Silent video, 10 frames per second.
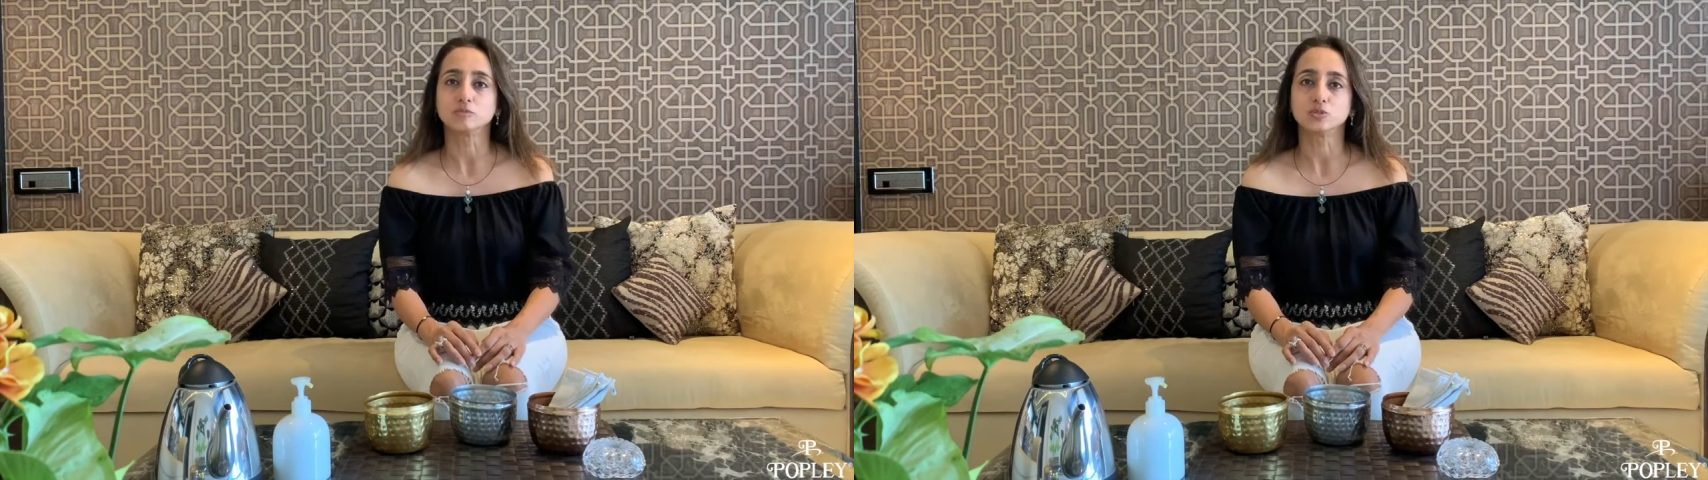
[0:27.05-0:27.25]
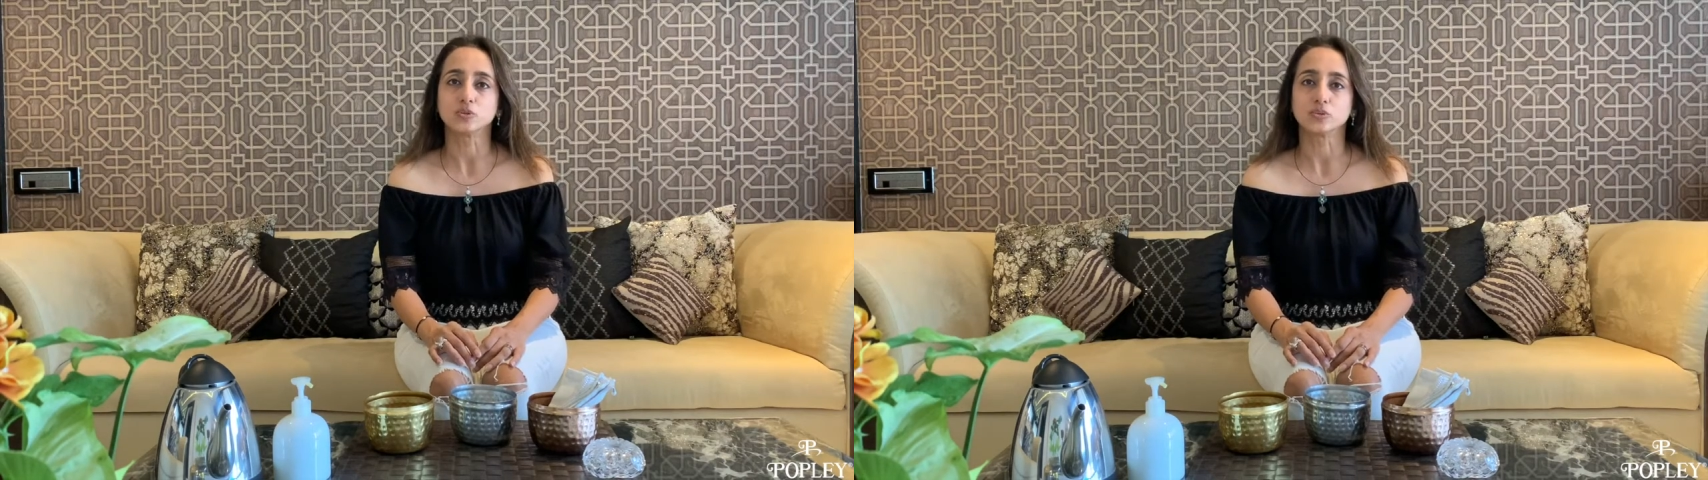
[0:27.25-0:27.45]

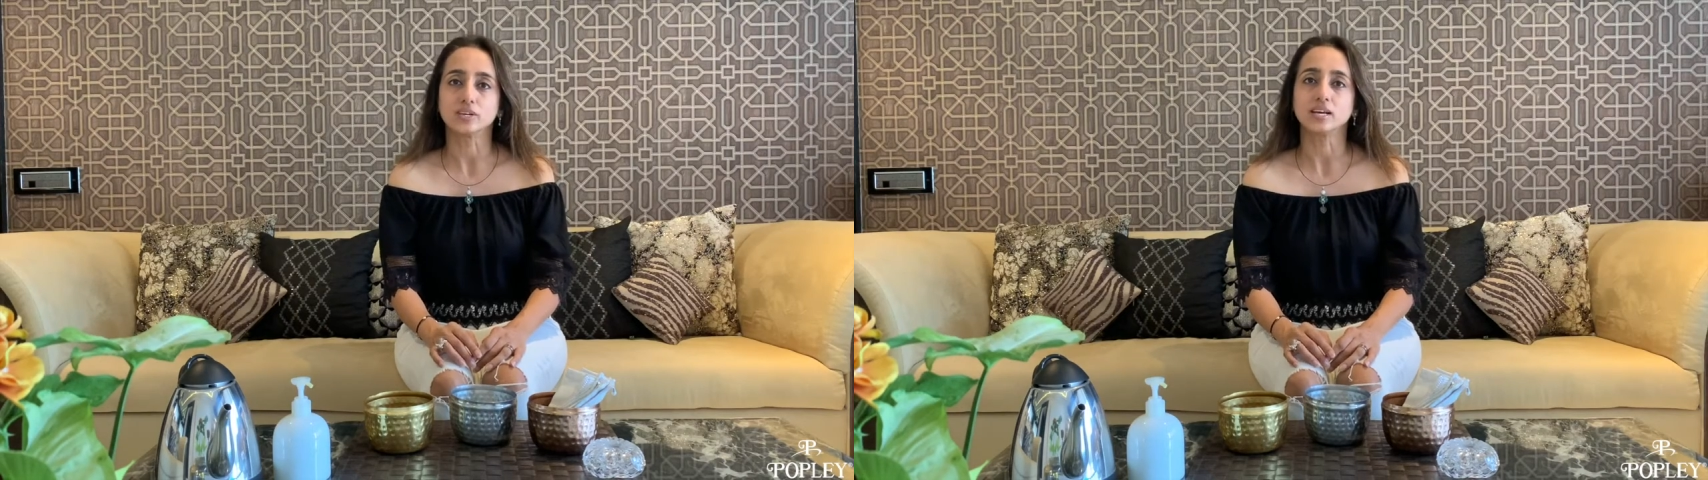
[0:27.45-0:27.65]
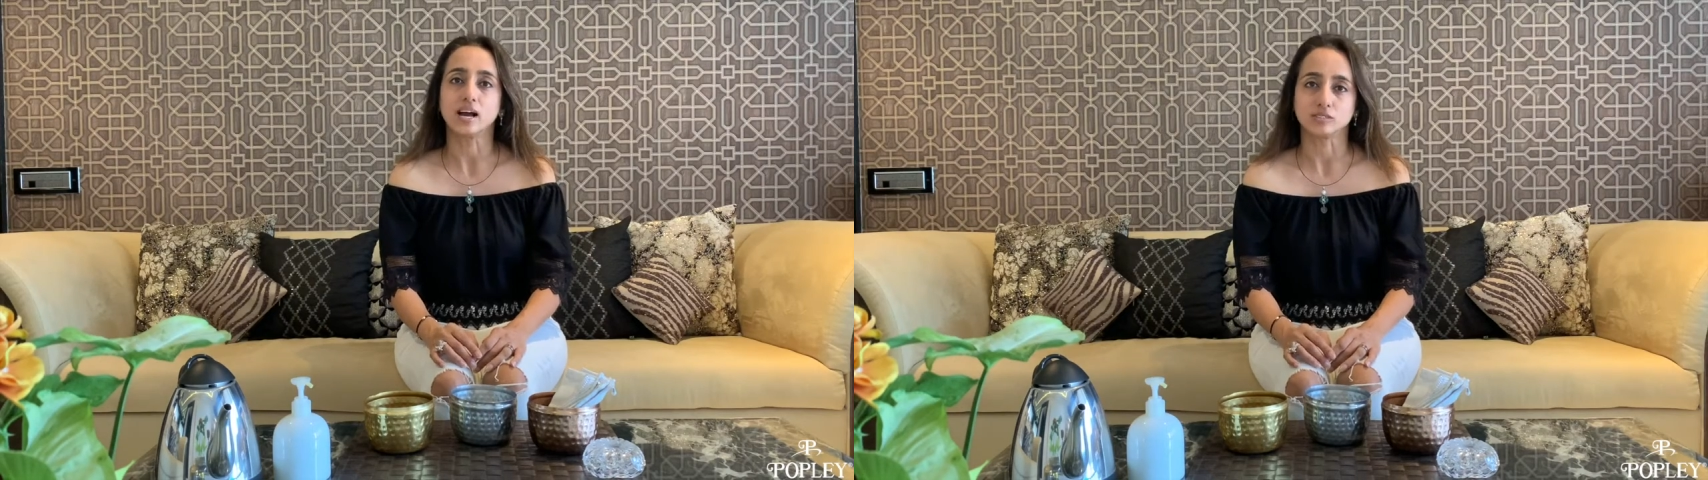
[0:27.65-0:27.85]

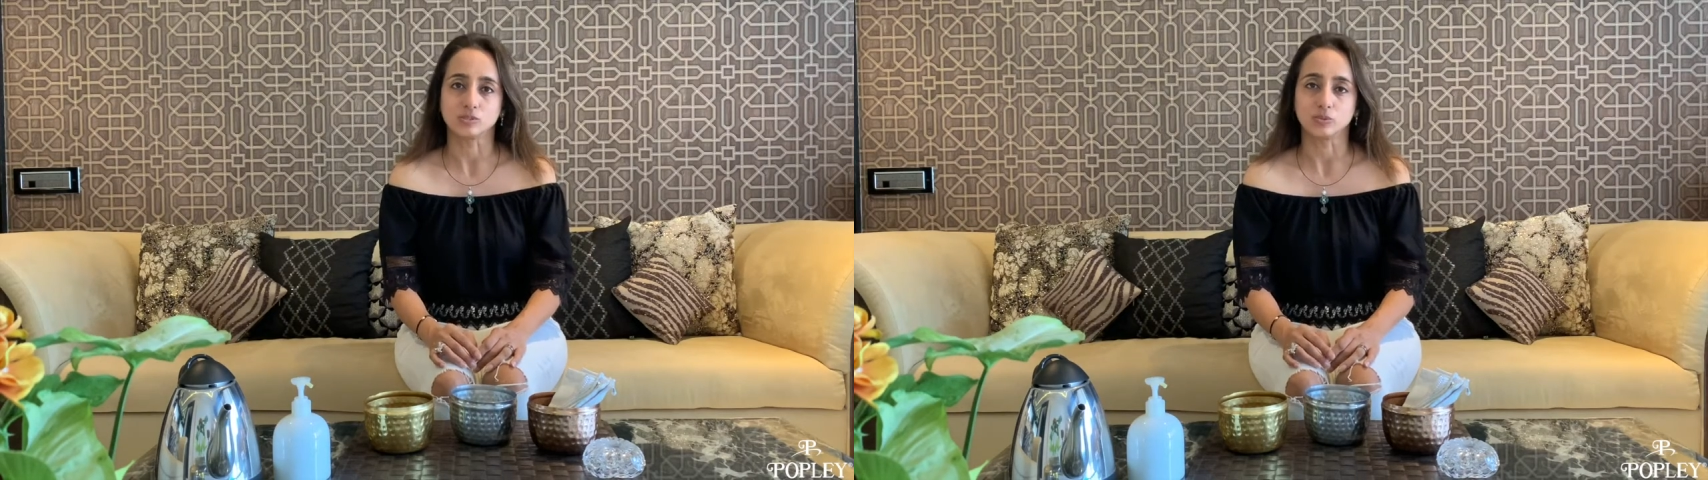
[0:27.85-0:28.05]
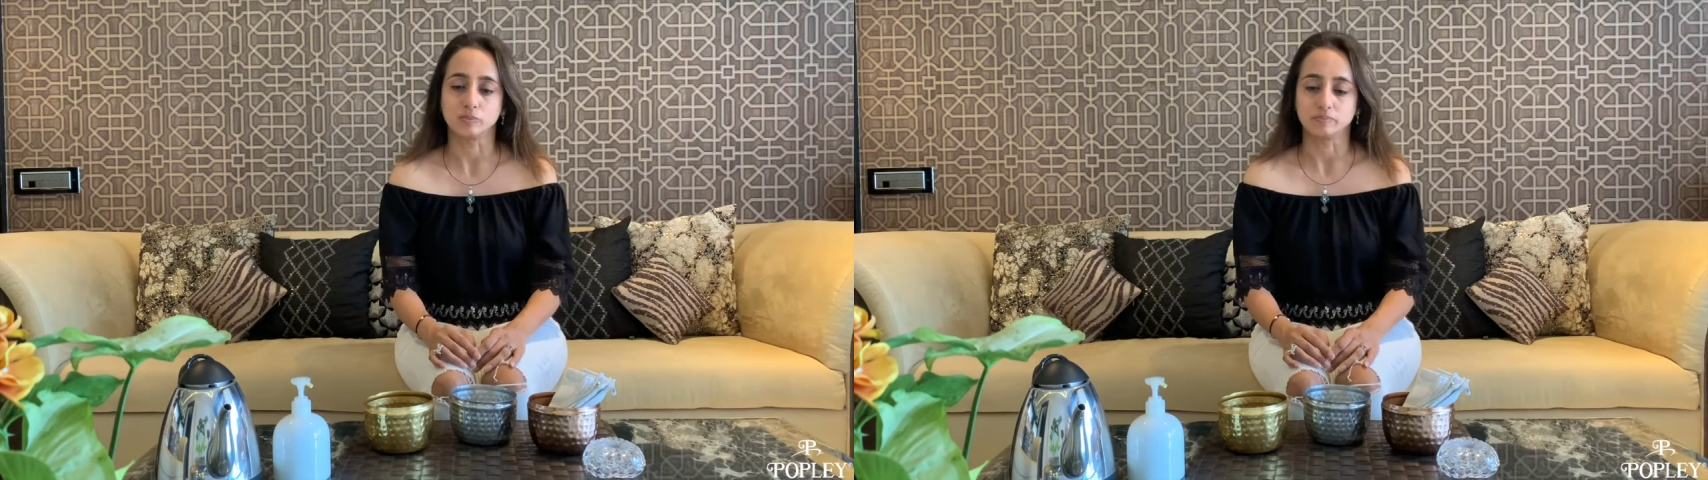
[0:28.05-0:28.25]
jewelry at
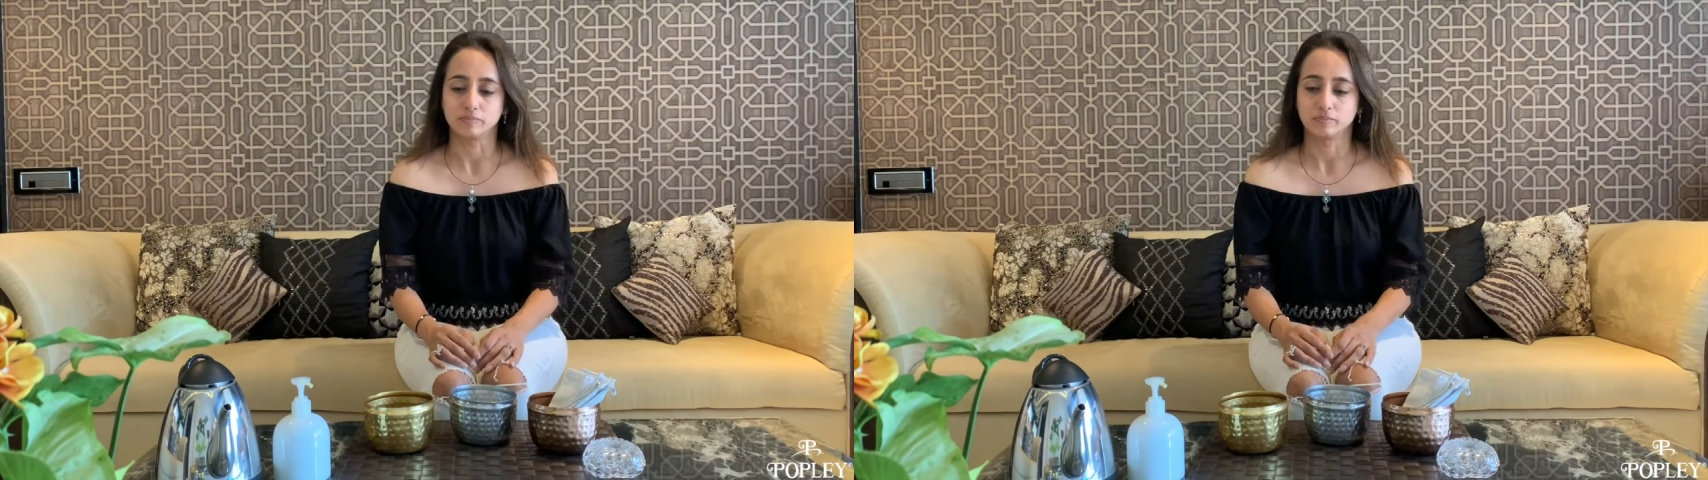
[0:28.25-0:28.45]
home.